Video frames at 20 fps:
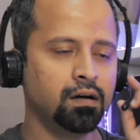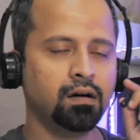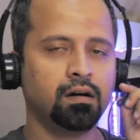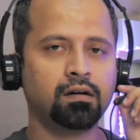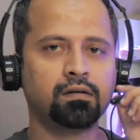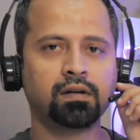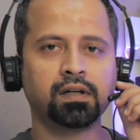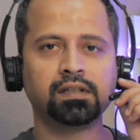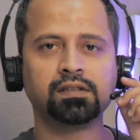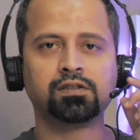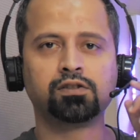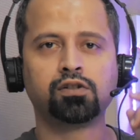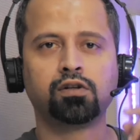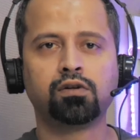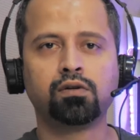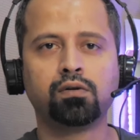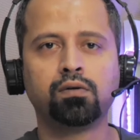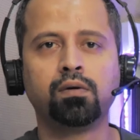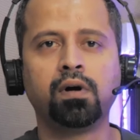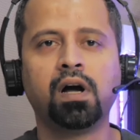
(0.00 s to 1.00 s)
Alright,
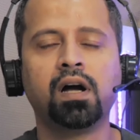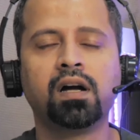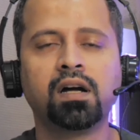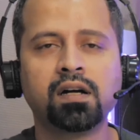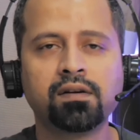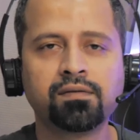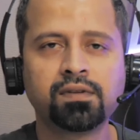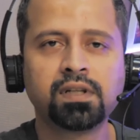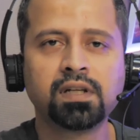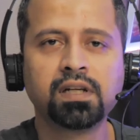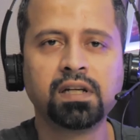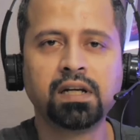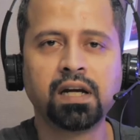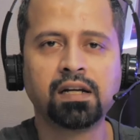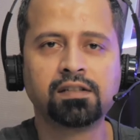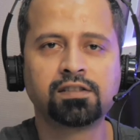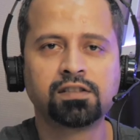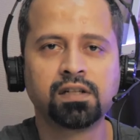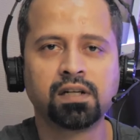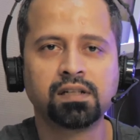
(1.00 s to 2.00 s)
so I have the
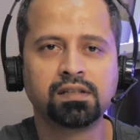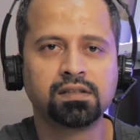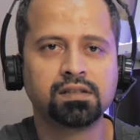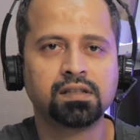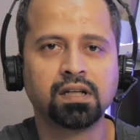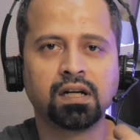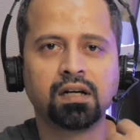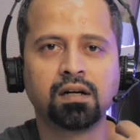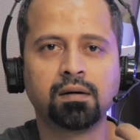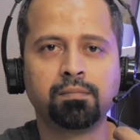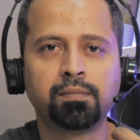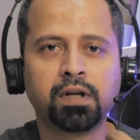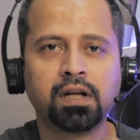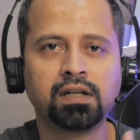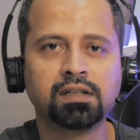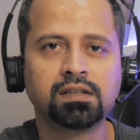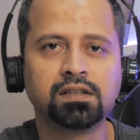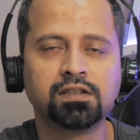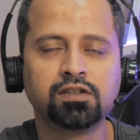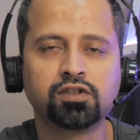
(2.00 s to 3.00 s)
headset
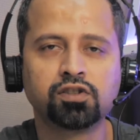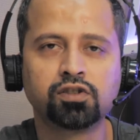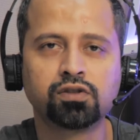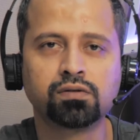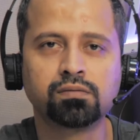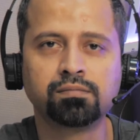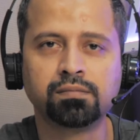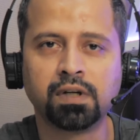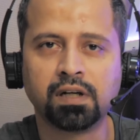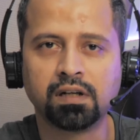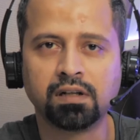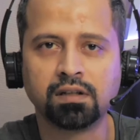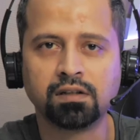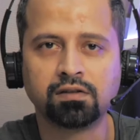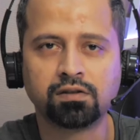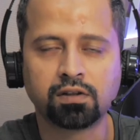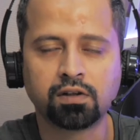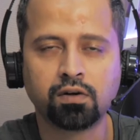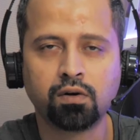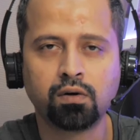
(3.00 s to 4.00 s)
plugged into my
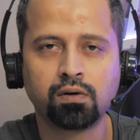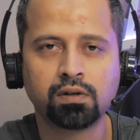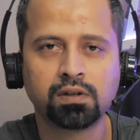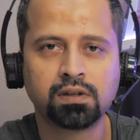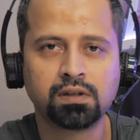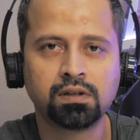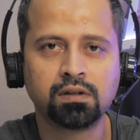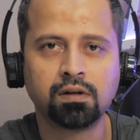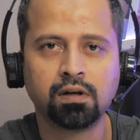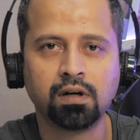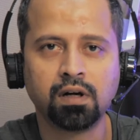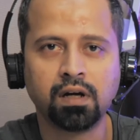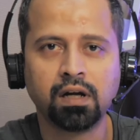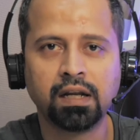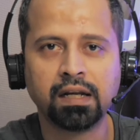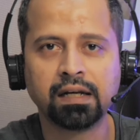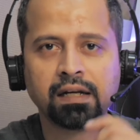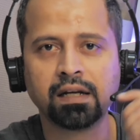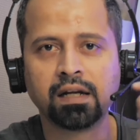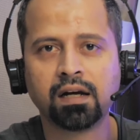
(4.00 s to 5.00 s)
recorder,
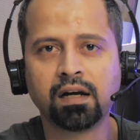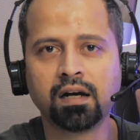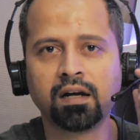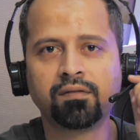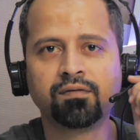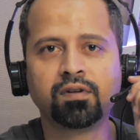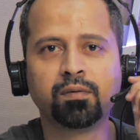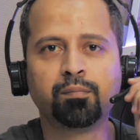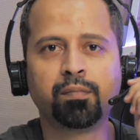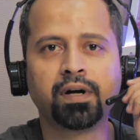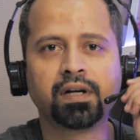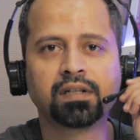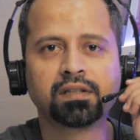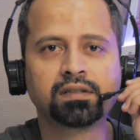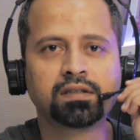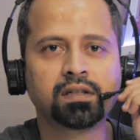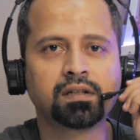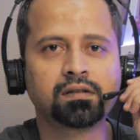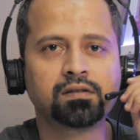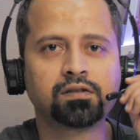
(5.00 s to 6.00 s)
and I have the mic
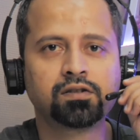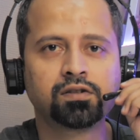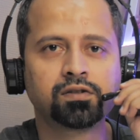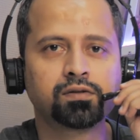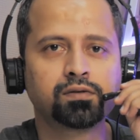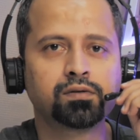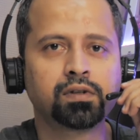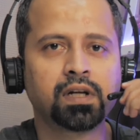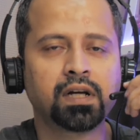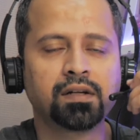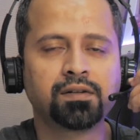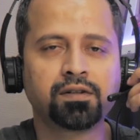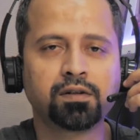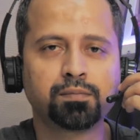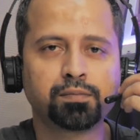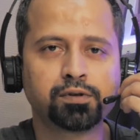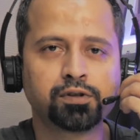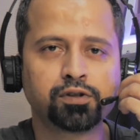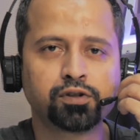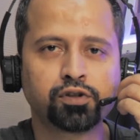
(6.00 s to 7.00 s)
set to an ideal
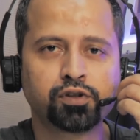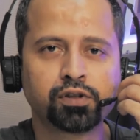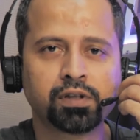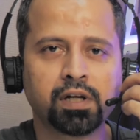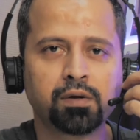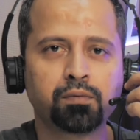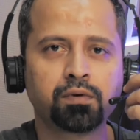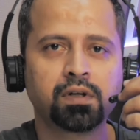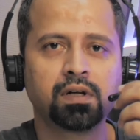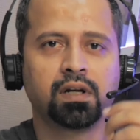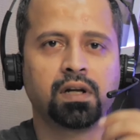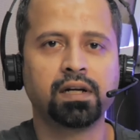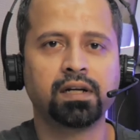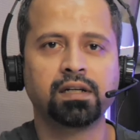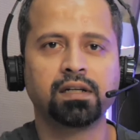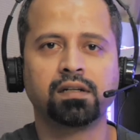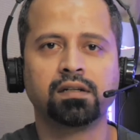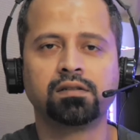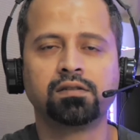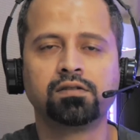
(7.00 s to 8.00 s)
position I would
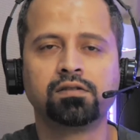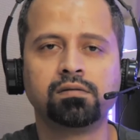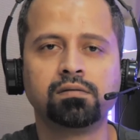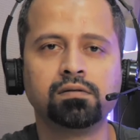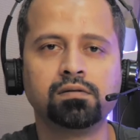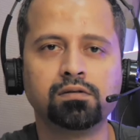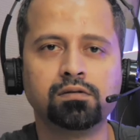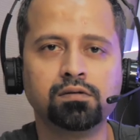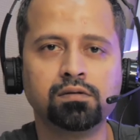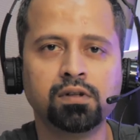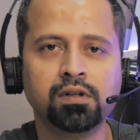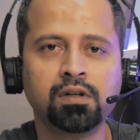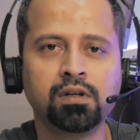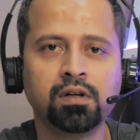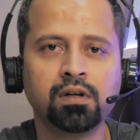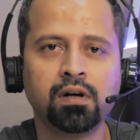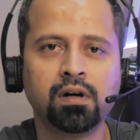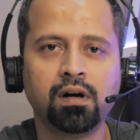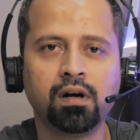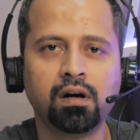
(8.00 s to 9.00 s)
like it to
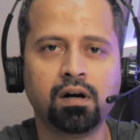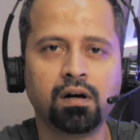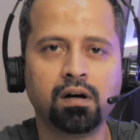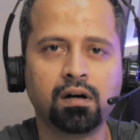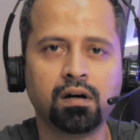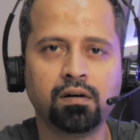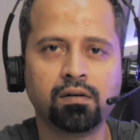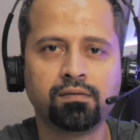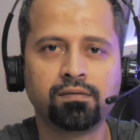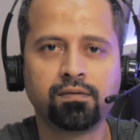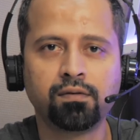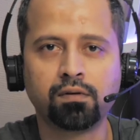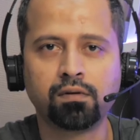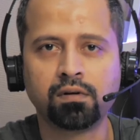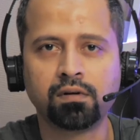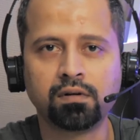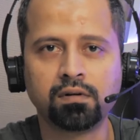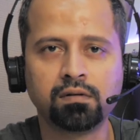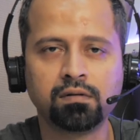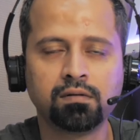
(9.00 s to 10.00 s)

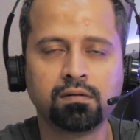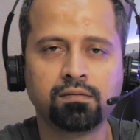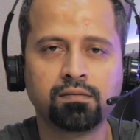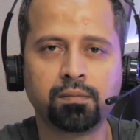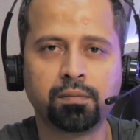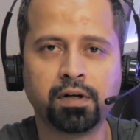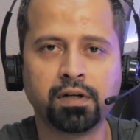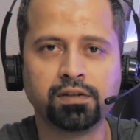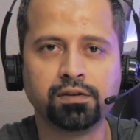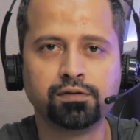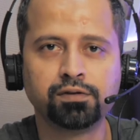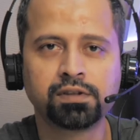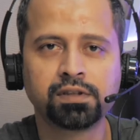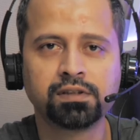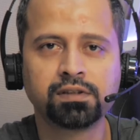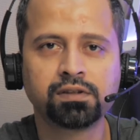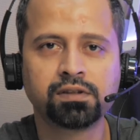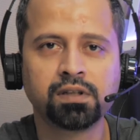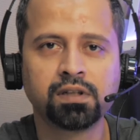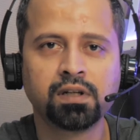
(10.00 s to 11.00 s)
for my
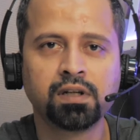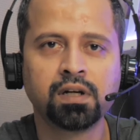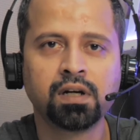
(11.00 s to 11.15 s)
usage.